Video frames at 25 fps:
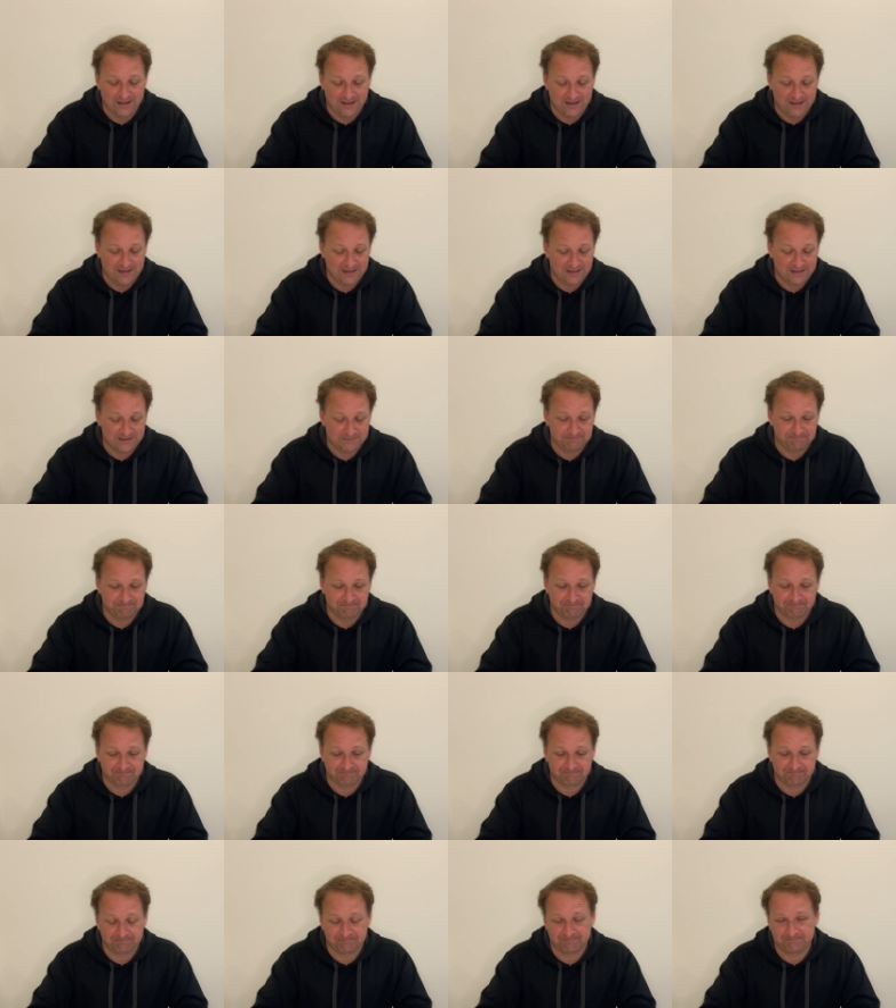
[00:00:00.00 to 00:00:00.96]

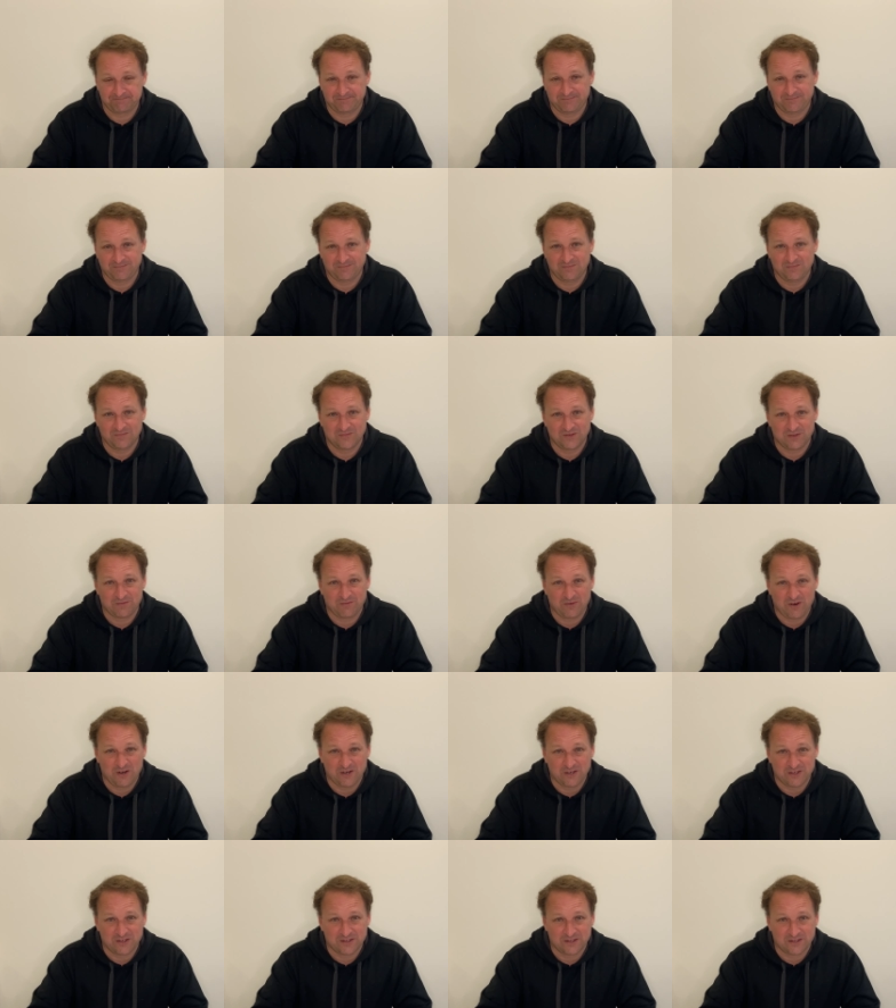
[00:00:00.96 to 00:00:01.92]
As
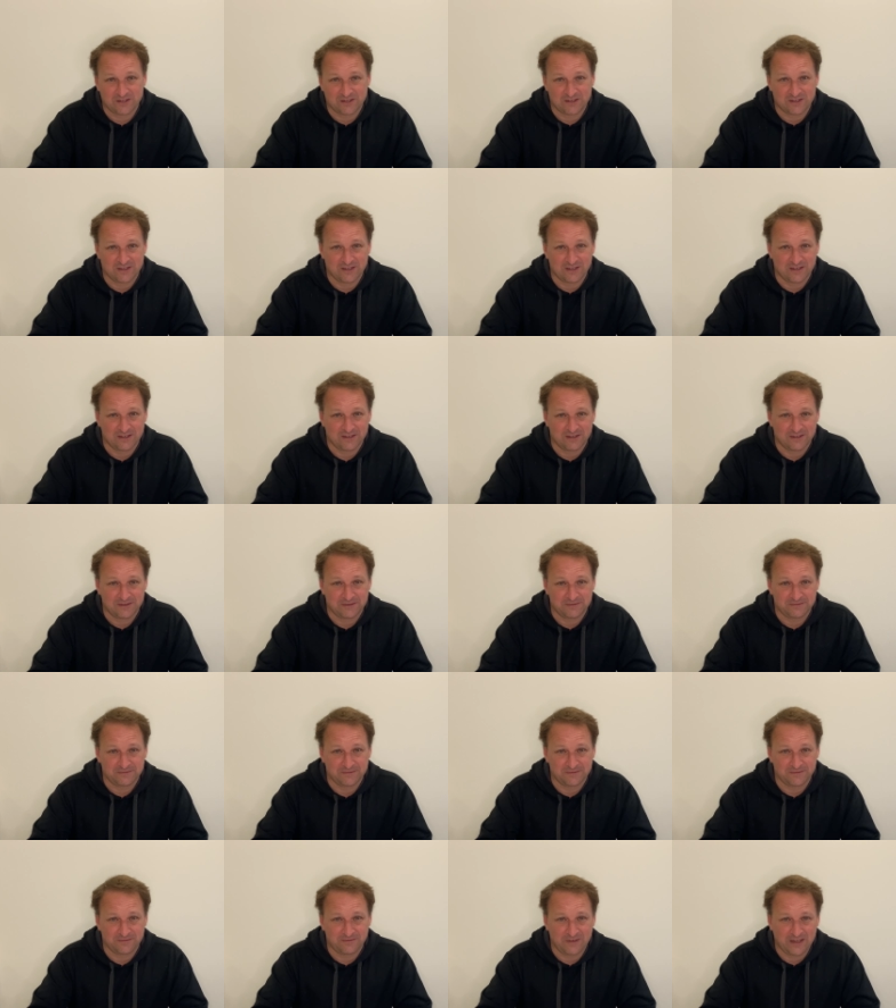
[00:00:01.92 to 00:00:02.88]
far as
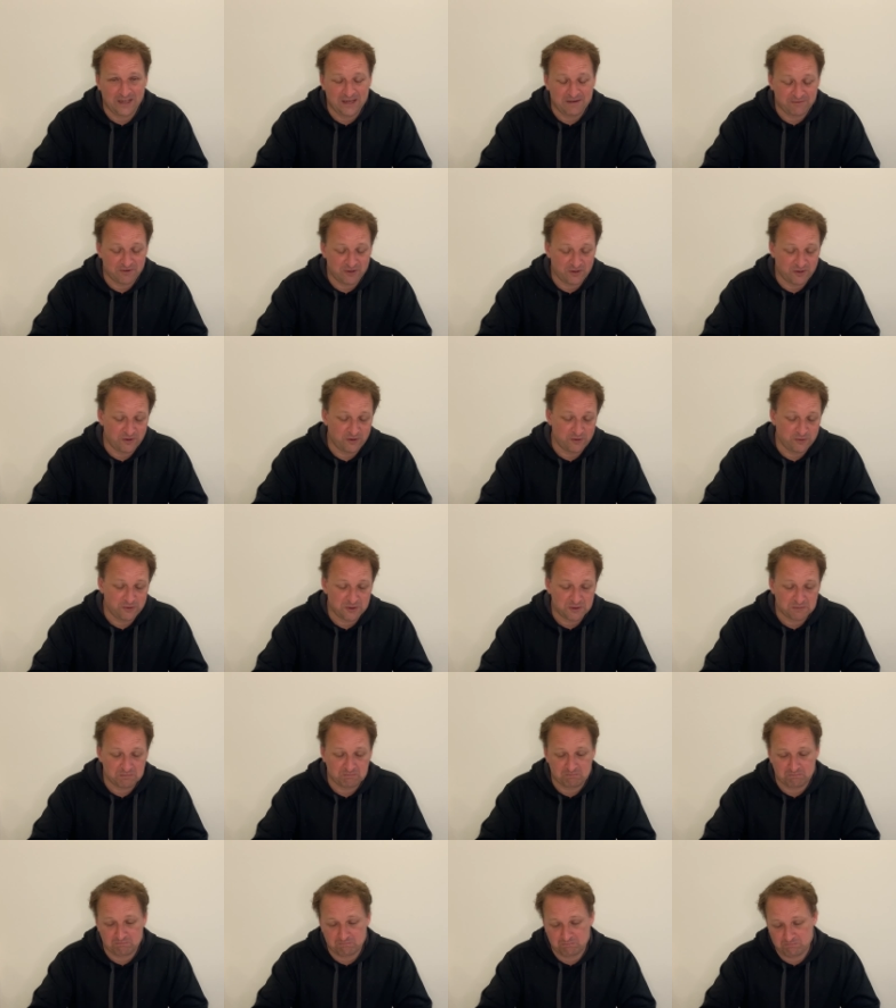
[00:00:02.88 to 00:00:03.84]
flavor
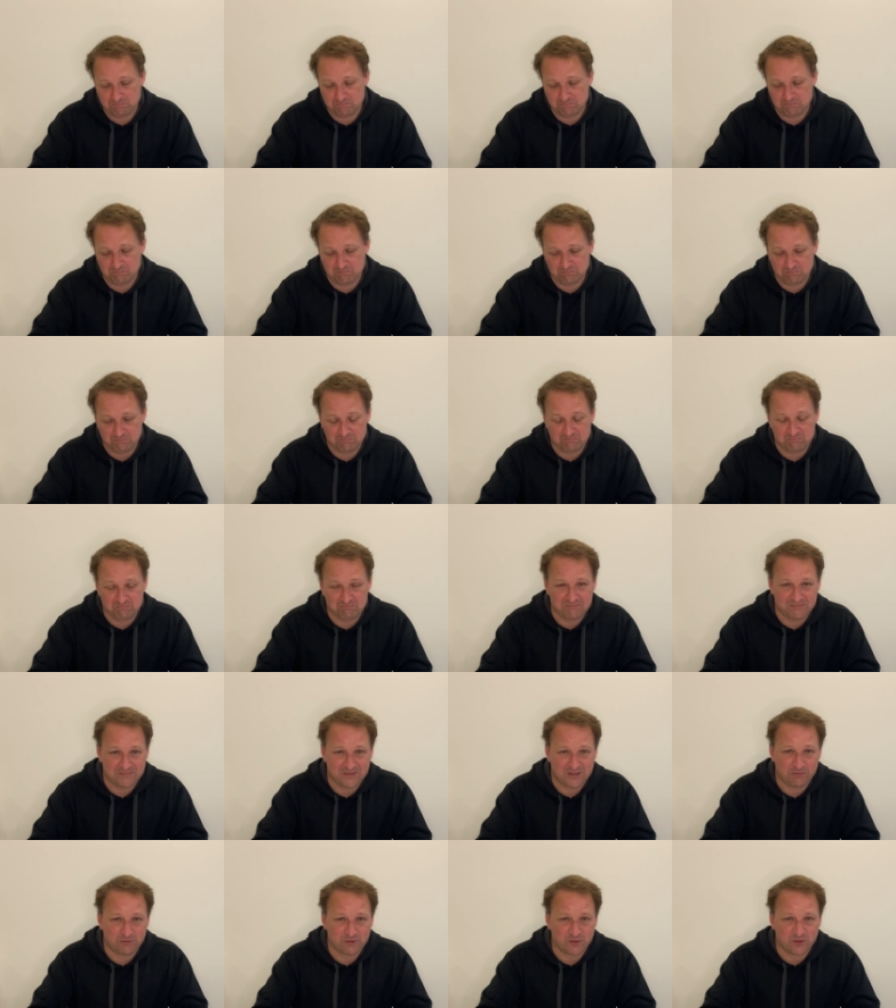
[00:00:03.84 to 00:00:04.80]
goes,
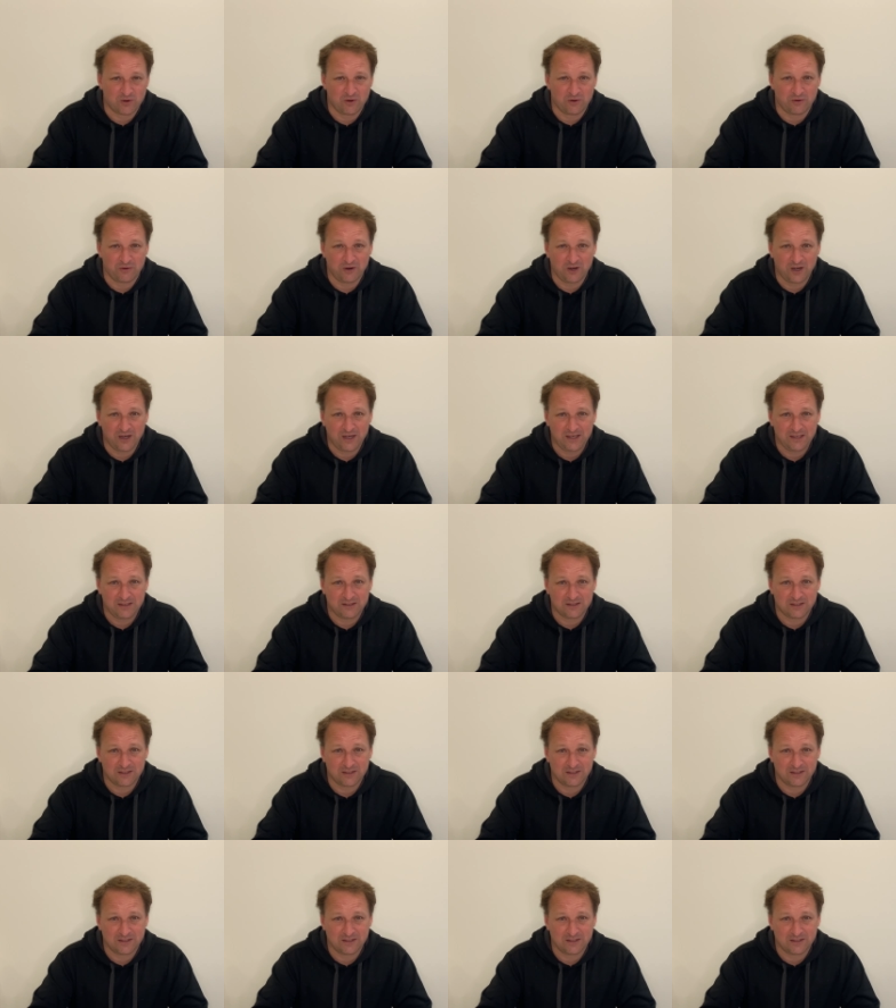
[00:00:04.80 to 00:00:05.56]
it was all right.